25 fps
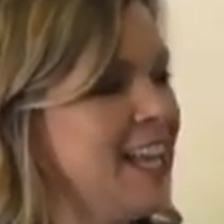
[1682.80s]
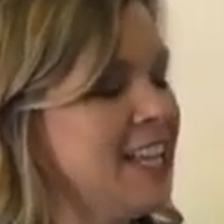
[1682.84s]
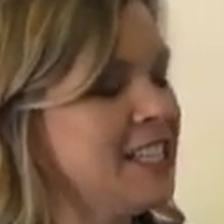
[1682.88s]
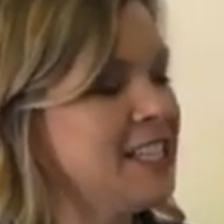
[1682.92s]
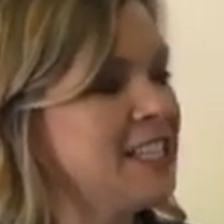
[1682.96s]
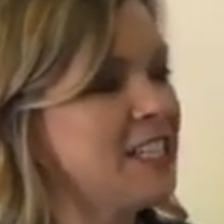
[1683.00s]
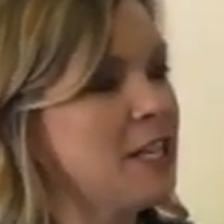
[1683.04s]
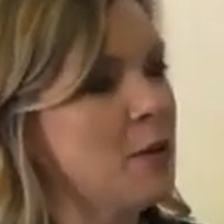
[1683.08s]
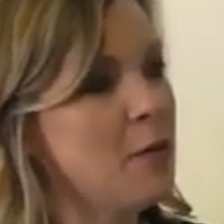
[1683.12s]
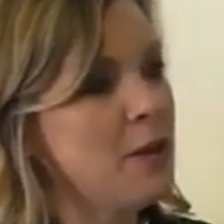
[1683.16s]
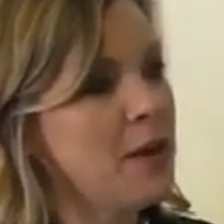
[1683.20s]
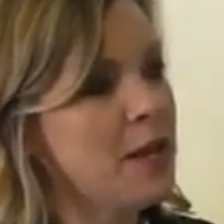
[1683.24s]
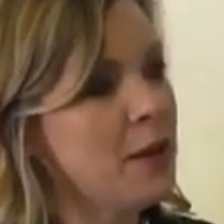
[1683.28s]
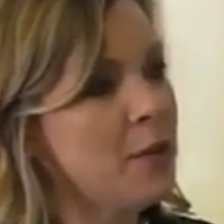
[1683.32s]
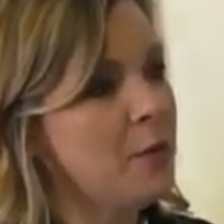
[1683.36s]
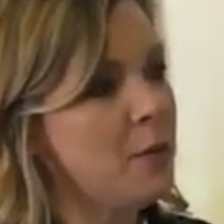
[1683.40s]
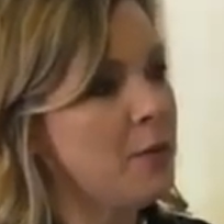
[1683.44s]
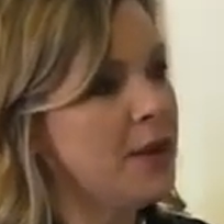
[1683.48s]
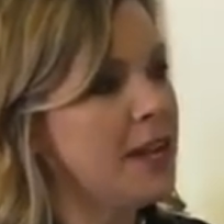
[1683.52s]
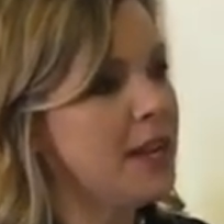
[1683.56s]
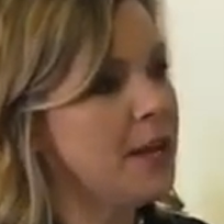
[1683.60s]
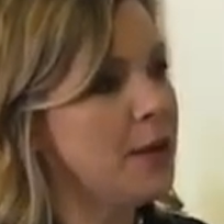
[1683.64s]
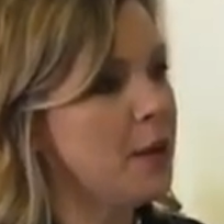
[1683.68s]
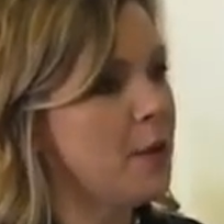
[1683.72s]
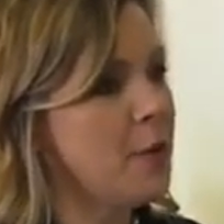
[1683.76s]
So we
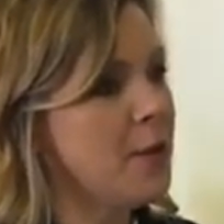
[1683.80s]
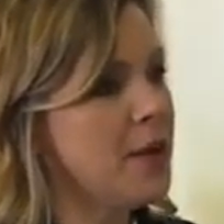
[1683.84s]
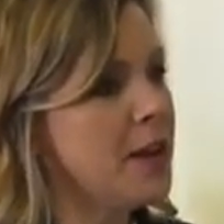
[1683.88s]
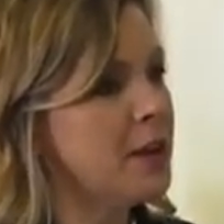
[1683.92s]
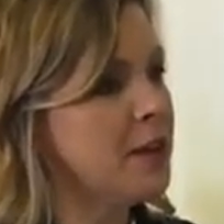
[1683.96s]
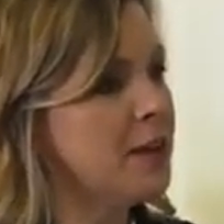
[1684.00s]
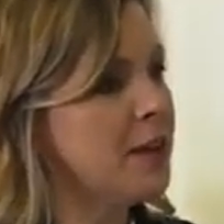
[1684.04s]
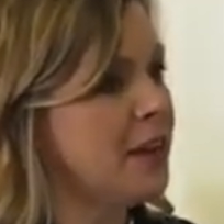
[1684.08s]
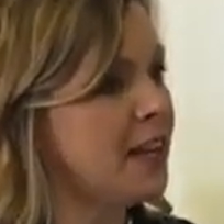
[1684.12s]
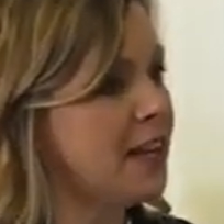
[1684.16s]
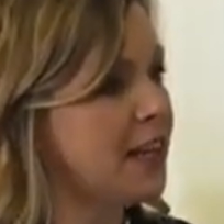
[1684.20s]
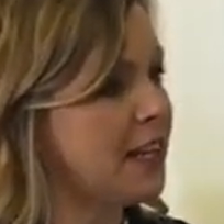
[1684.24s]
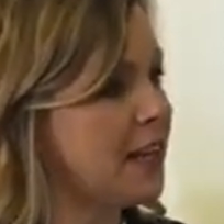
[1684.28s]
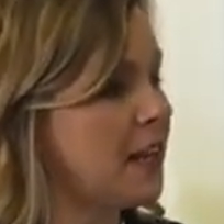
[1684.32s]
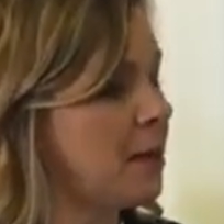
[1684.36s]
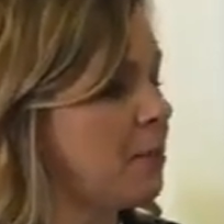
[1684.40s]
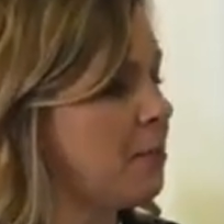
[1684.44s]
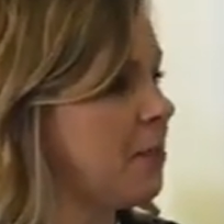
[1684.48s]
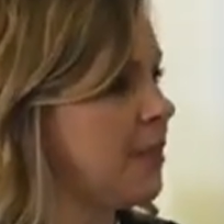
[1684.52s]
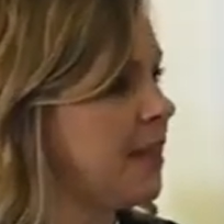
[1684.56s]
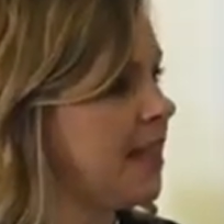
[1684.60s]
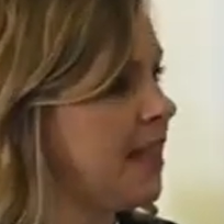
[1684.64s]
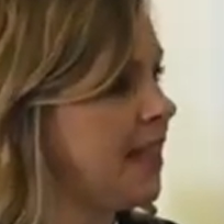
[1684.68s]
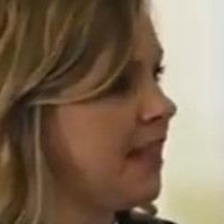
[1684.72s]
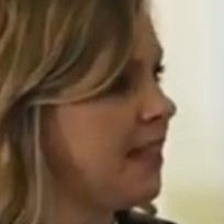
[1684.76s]
are not a
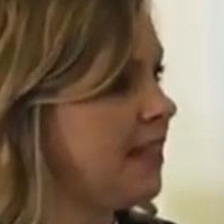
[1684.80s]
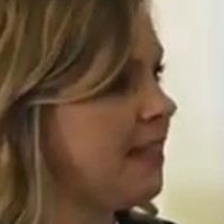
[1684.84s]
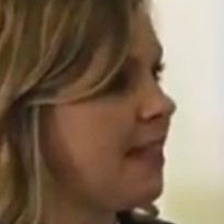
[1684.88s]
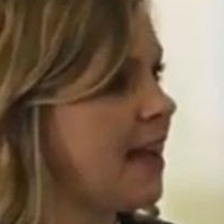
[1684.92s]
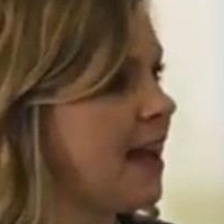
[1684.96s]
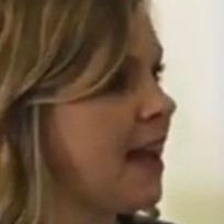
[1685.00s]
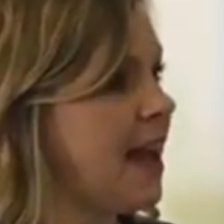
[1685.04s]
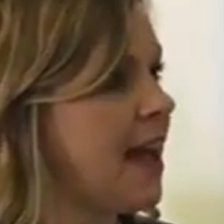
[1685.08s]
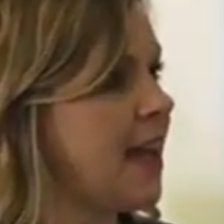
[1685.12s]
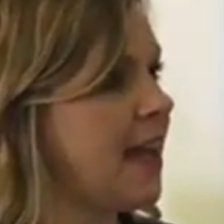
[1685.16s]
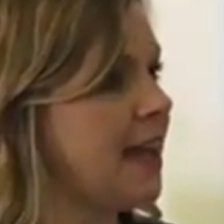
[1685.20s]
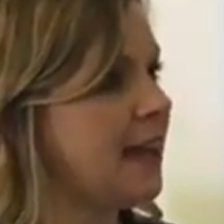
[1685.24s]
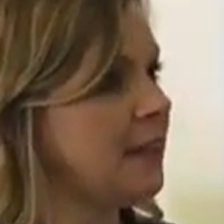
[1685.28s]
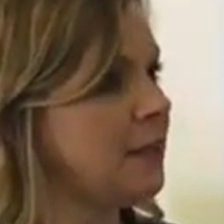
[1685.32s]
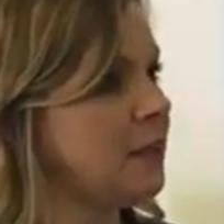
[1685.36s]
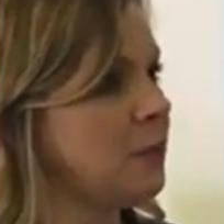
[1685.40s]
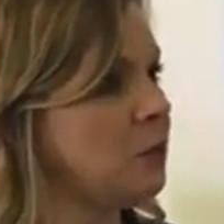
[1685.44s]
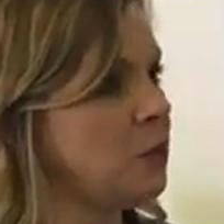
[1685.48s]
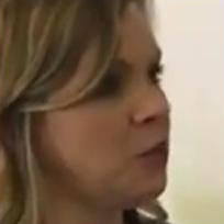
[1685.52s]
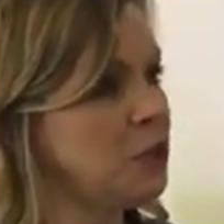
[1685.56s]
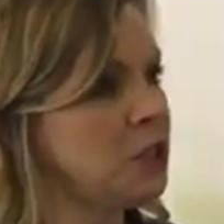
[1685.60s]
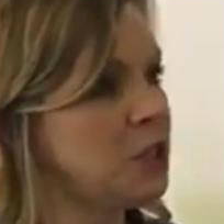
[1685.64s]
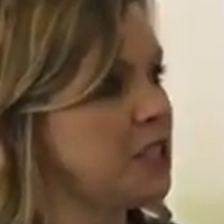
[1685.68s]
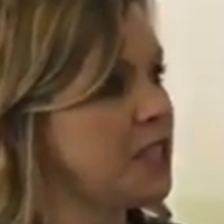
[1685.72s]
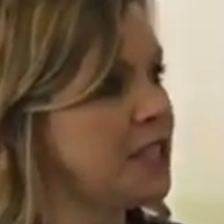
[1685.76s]
company that
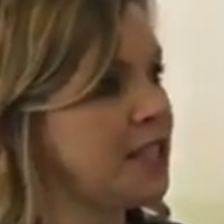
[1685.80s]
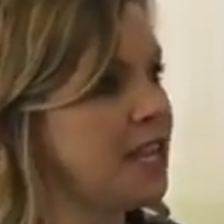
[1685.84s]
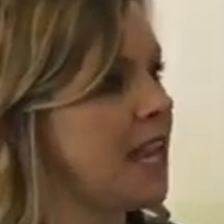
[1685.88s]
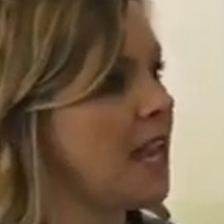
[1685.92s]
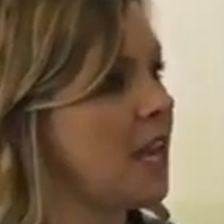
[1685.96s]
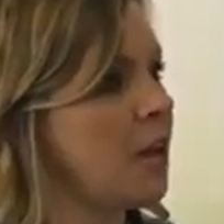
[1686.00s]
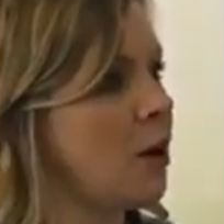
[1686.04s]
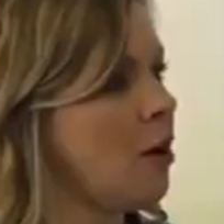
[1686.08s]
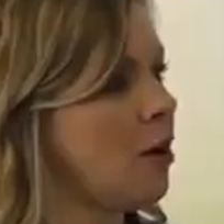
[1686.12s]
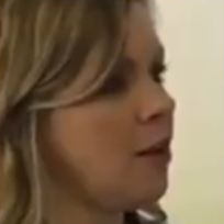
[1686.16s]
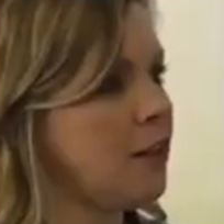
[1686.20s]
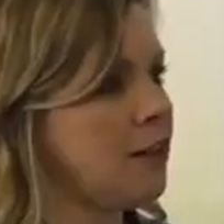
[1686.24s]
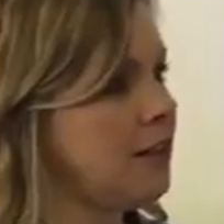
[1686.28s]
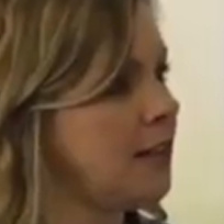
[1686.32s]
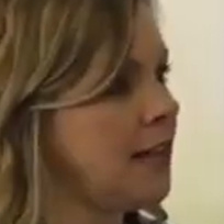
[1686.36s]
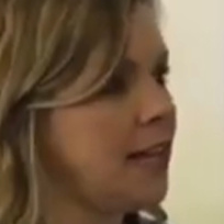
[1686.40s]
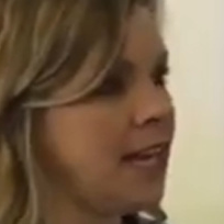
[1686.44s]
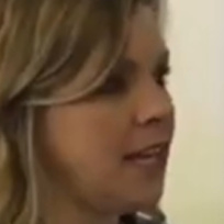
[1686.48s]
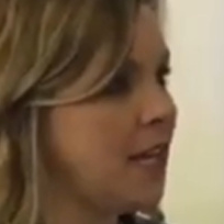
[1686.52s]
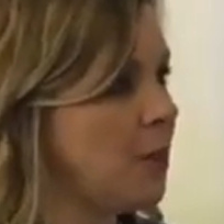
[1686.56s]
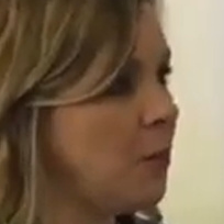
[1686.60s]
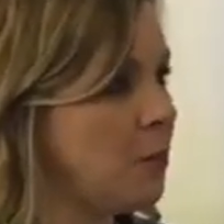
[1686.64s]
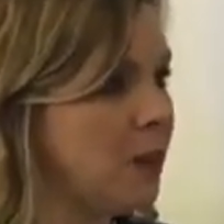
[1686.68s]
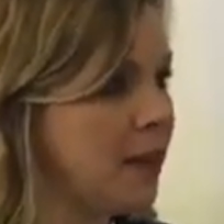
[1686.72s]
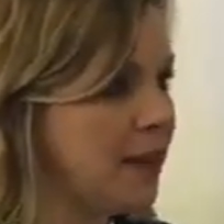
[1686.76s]
will just take on
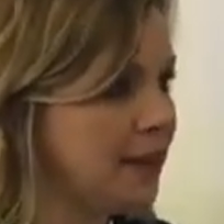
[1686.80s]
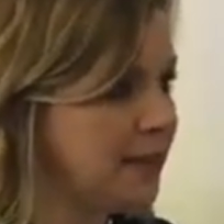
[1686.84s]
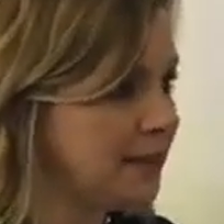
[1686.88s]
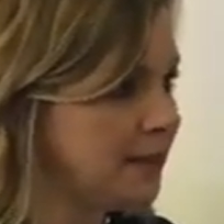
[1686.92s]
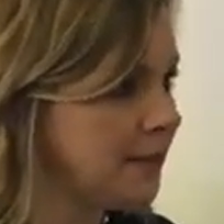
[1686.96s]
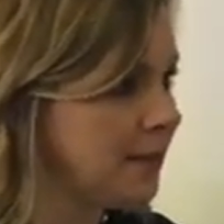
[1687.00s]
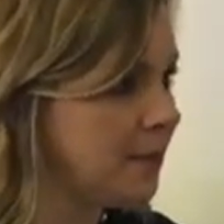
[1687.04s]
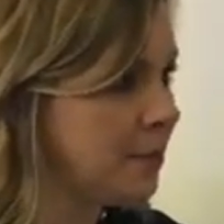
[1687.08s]
anyone.